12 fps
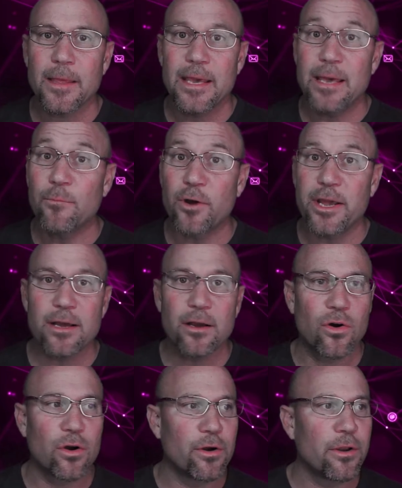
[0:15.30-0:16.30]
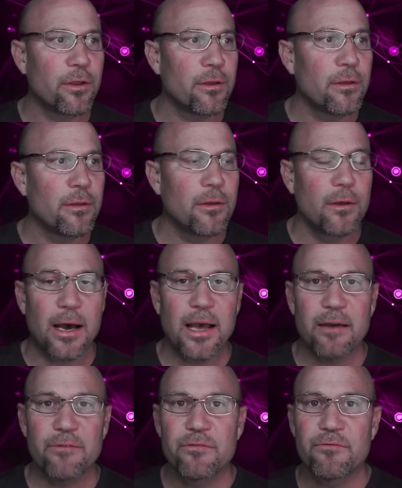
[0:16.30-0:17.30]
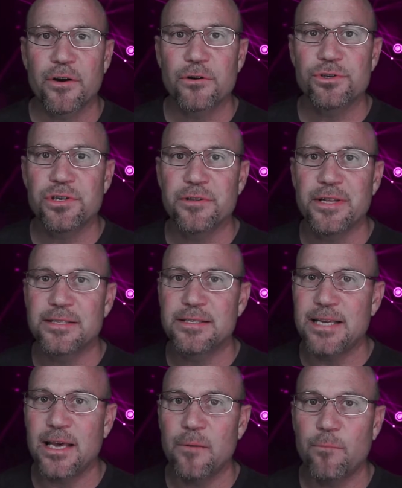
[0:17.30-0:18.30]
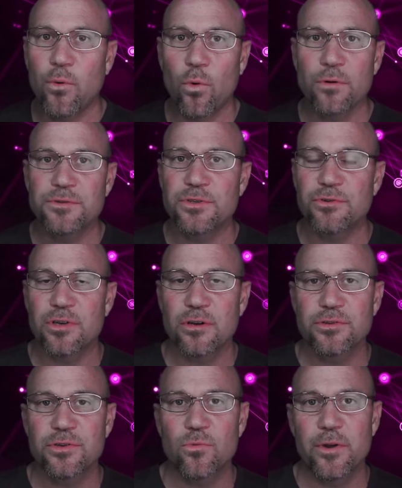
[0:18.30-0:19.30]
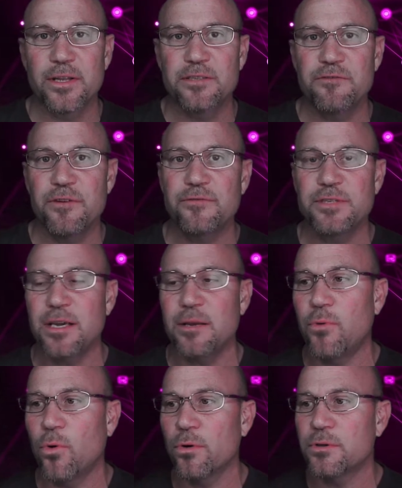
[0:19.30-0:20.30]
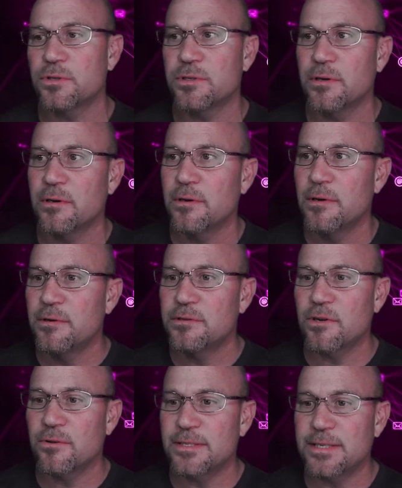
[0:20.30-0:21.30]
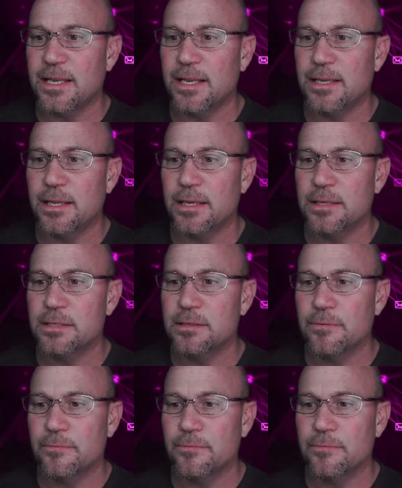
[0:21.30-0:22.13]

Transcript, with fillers: M rate card. I have the version that's ten ports. There's also one that's fifteen ports. So let's get into this.